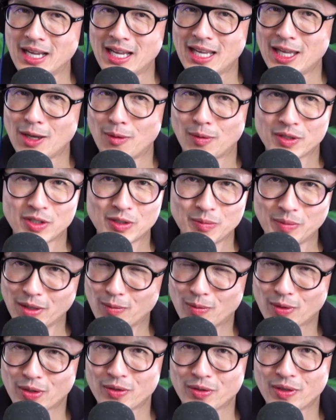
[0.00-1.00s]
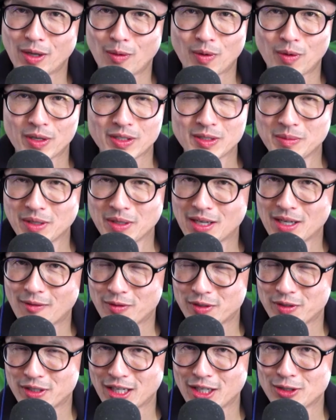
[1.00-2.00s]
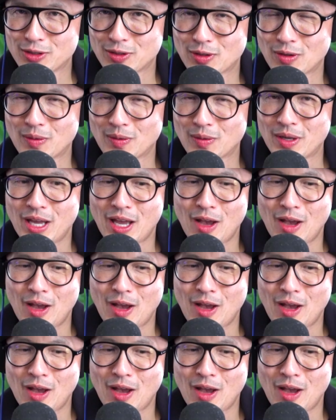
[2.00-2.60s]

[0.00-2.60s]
he wasn't being rude, he wasn't being confrontational.